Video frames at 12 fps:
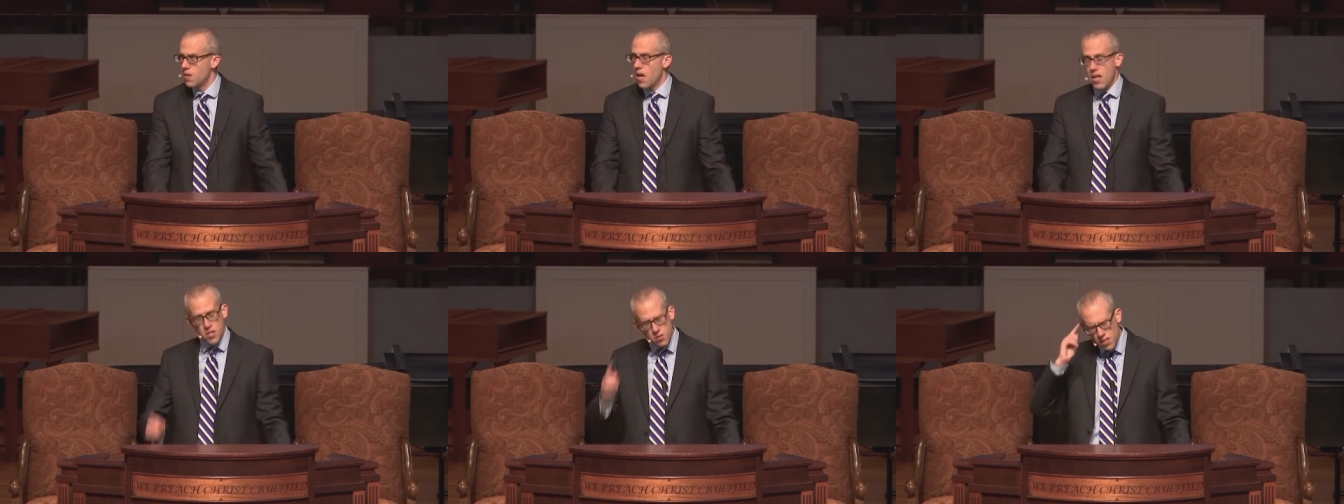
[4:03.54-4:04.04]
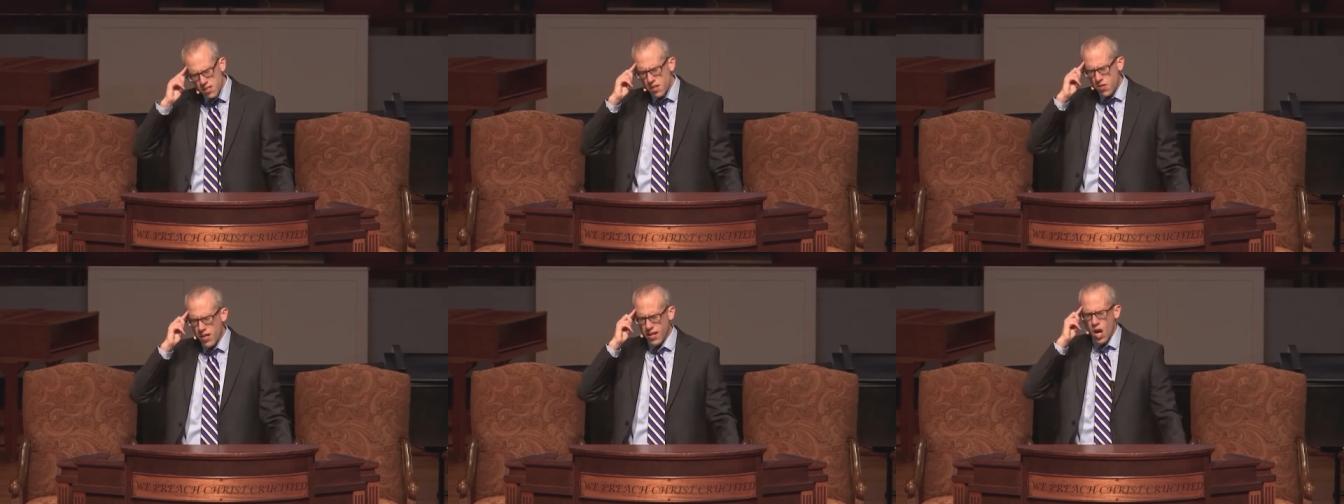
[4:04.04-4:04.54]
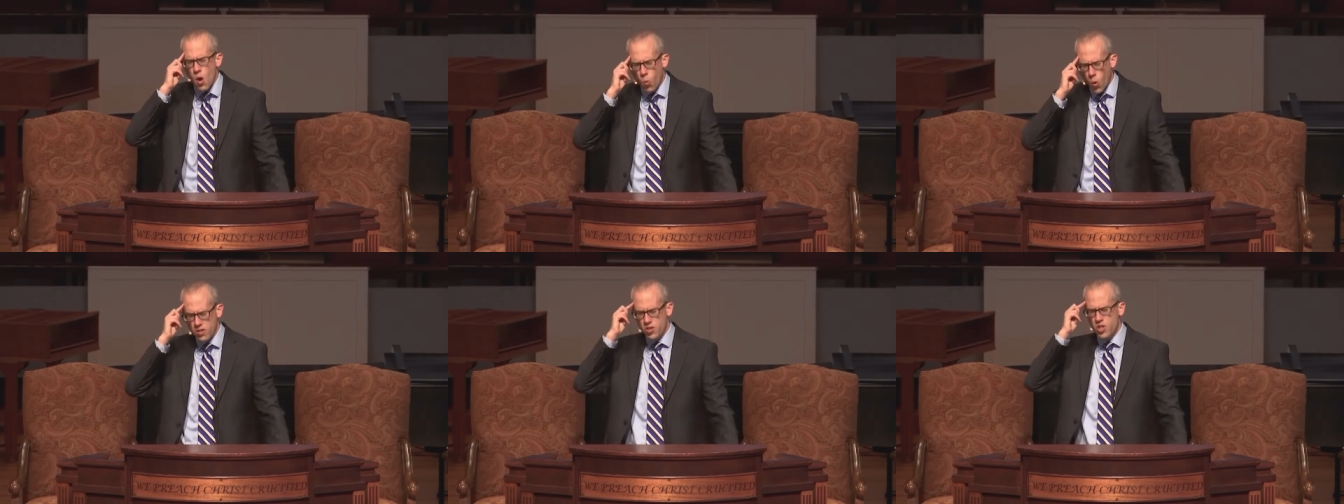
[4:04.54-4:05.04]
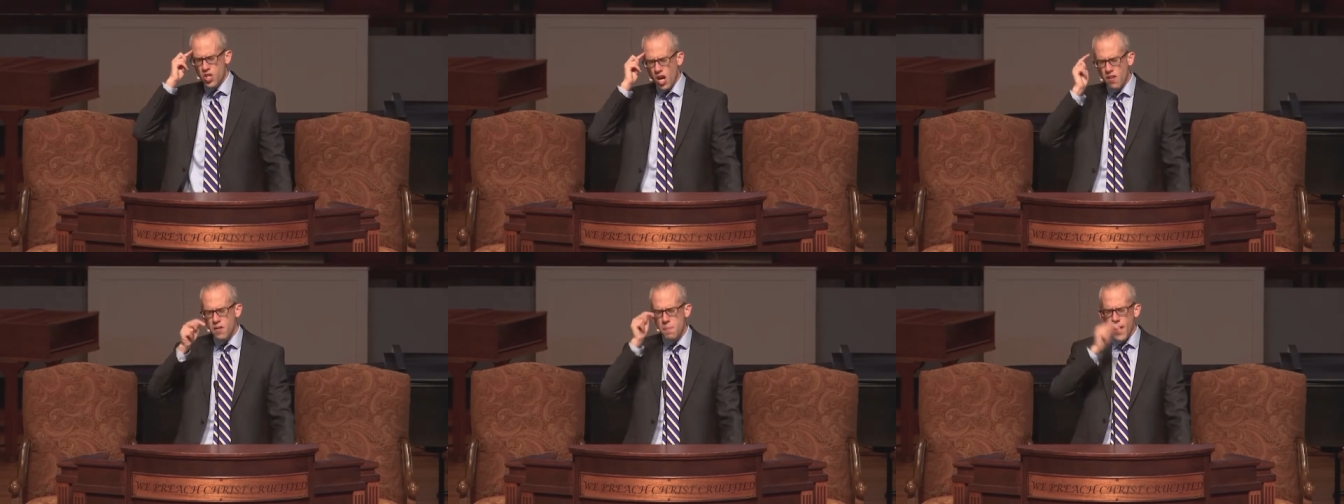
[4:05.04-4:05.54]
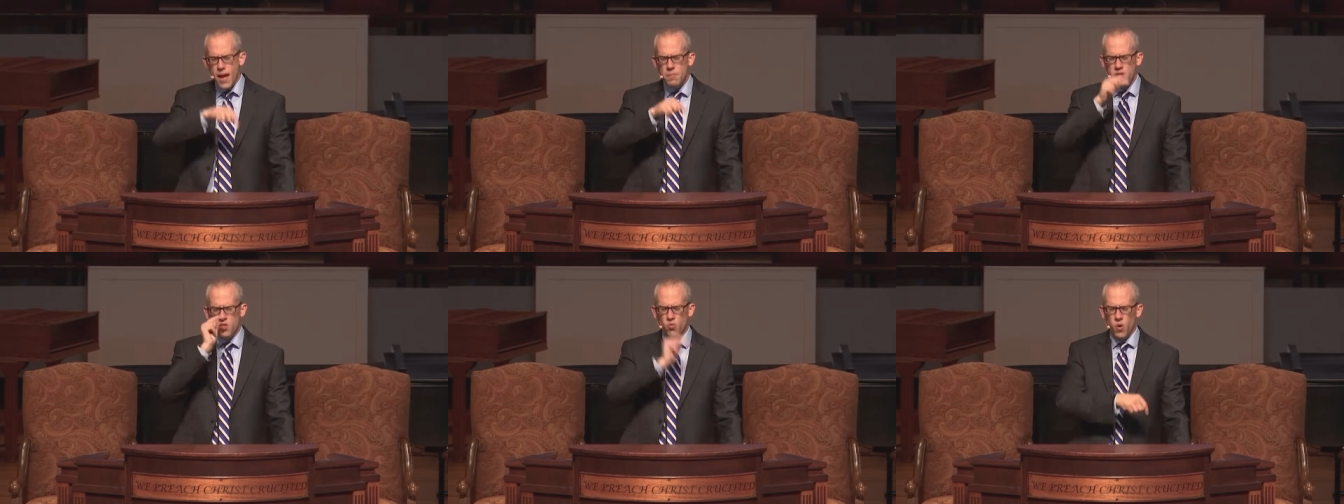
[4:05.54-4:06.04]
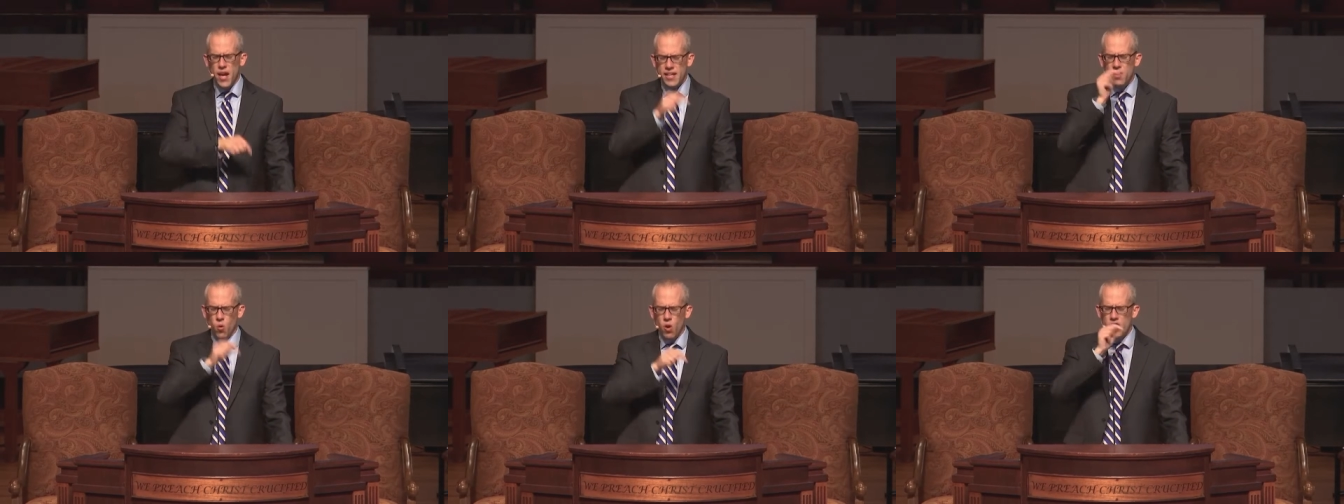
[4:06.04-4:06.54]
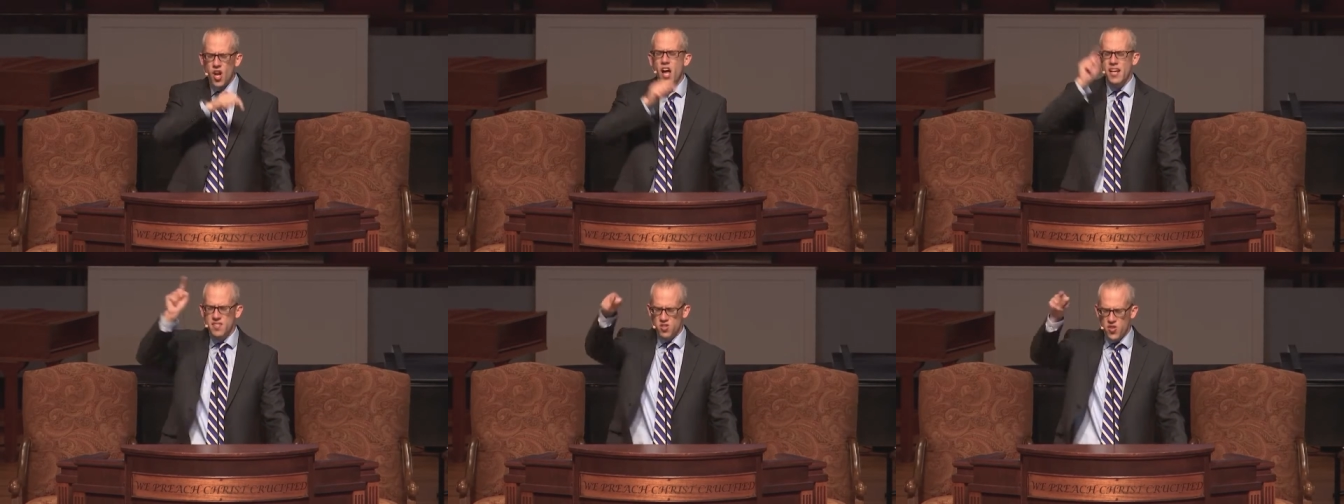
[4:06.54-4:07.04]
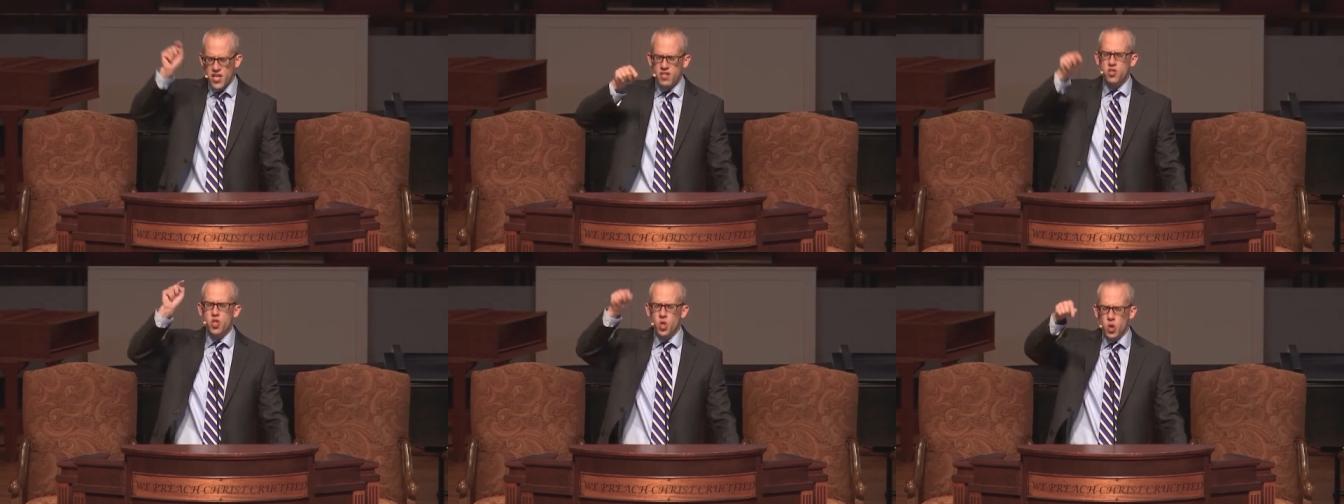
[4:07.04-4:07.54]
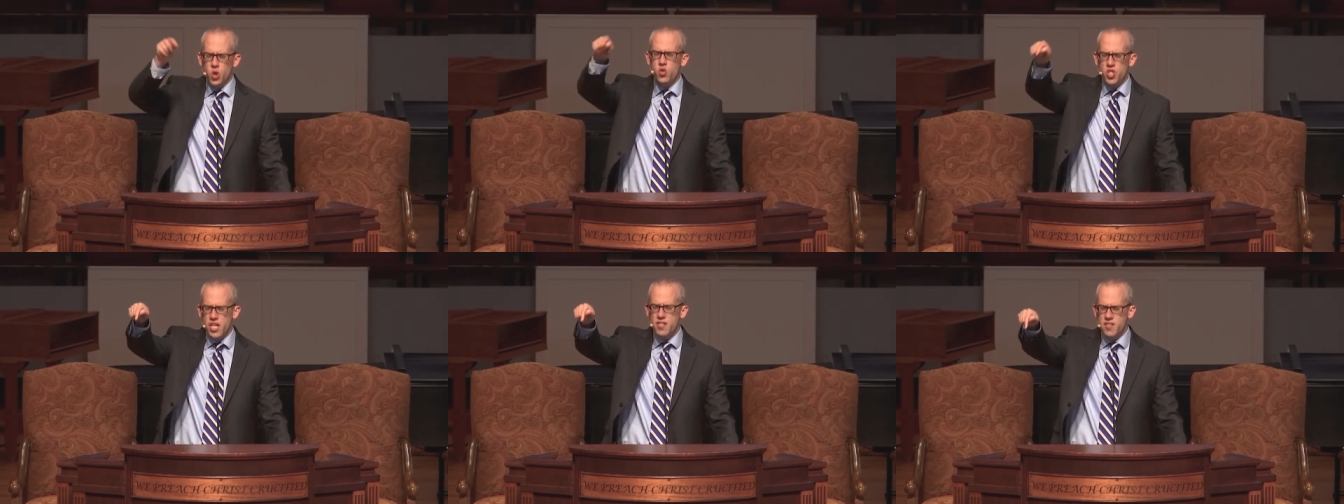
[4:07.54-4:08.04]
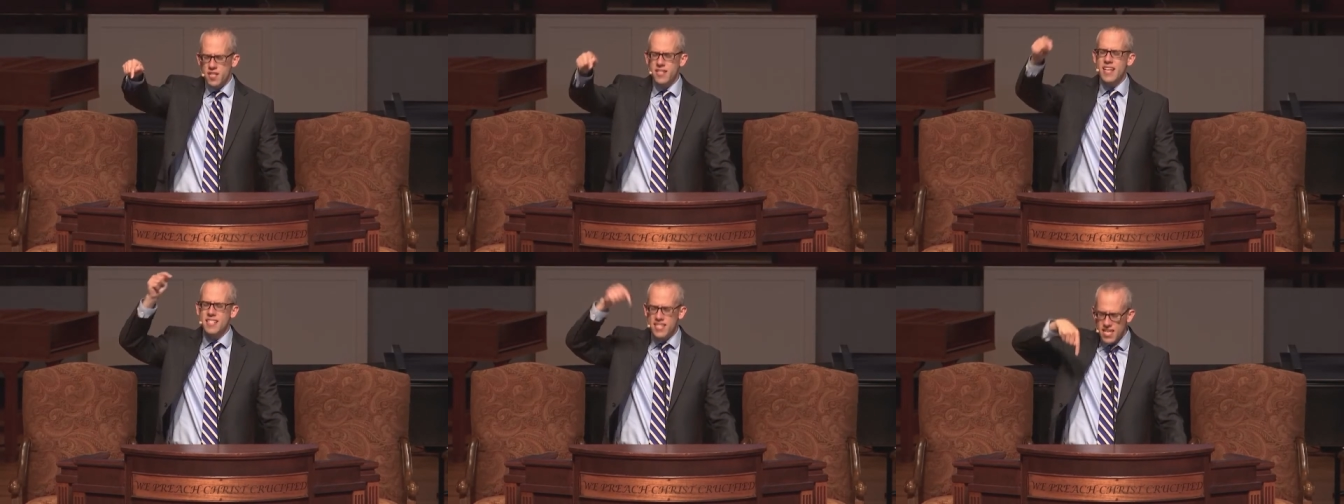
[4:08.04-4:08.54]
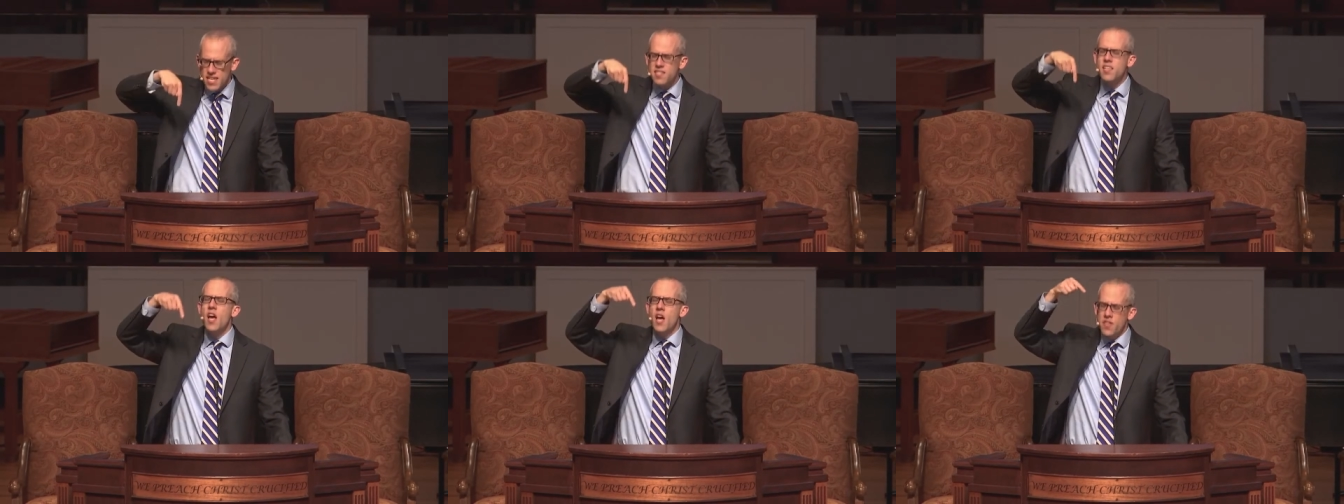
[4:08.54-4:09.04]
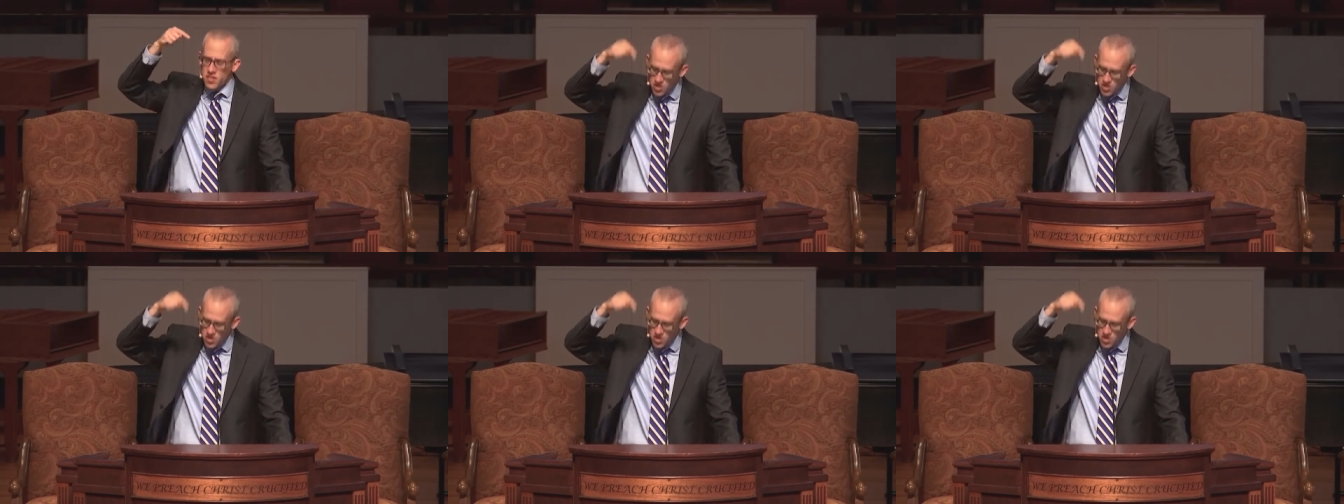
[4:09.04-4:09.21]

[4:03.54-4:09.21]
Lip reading: And you need to think, was John the Baptist right or not? Is this who Jesus is? Is this the